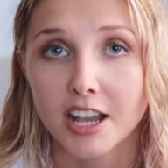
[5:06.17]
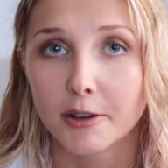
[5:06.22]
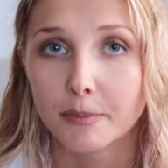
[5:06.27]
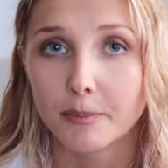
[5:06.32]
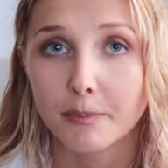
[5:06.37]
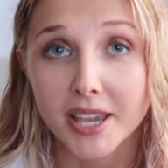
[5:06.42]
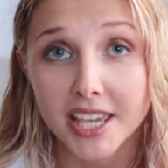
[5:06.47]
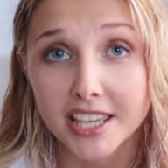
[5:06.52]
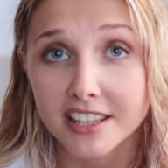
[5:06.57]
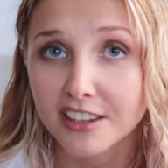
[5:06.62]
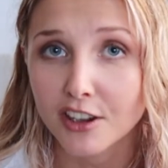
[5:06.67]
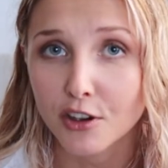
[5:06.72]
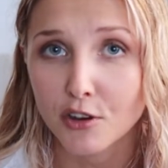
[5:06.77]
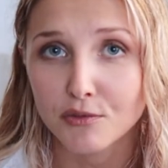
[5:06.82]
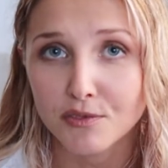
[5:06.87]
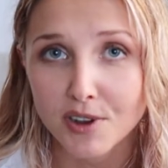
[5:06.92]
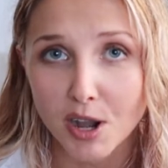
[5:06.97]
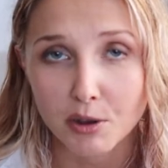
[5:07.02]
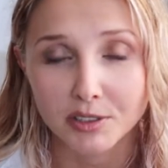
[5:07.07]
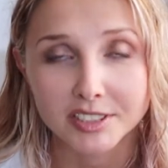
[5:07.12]
Many
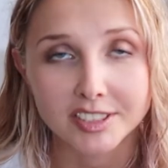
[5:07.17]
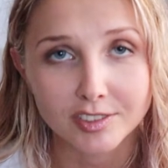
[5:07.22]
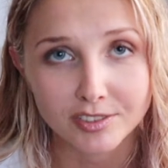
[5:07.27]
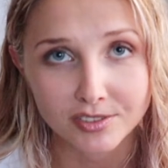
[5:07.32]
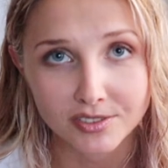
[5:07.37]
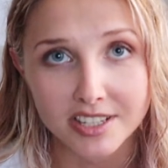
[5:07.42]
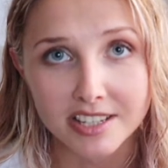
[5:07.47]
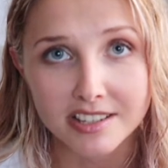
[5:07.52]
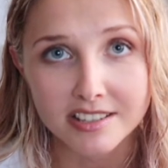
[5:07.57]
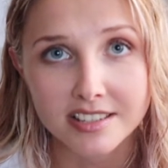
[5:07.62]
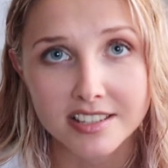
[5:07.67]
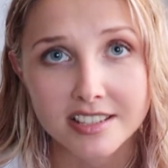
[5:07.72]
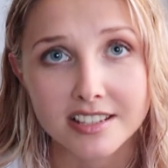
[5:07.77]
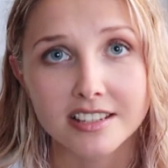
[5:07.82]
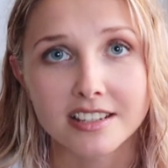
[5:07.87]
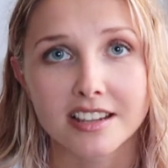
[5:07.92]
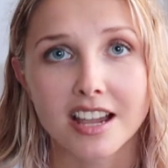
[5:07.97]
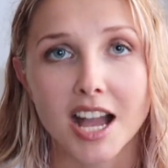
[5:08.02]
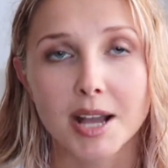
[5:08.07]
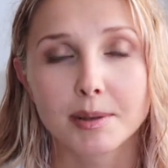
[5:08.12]
of our
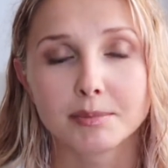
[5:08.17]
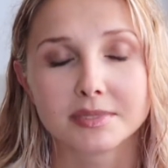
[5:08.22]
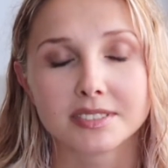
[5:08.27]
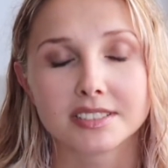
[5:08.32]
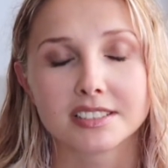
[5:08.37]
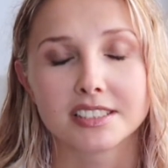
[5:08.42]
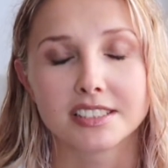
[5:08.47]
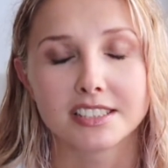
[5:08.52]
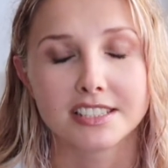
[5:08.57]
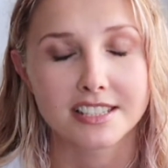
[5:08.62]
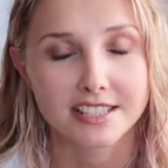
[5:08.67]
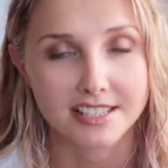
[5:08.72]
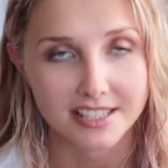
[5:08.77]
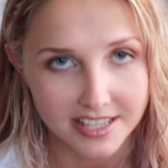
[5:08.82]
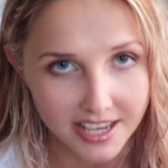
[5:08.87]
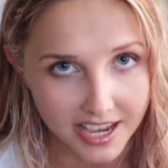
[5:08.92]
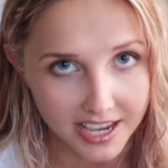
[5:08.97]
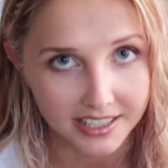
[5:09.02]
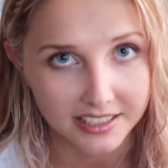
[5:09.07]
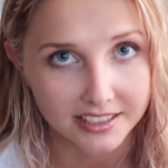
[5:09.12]
stress comes
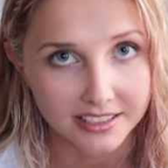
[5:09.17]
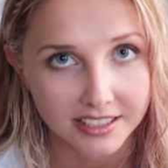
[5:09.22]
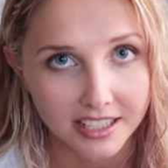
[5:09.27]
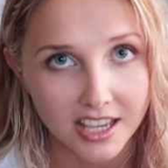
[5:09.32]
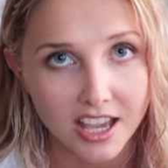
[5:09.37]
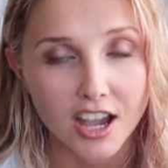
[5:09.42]
inside.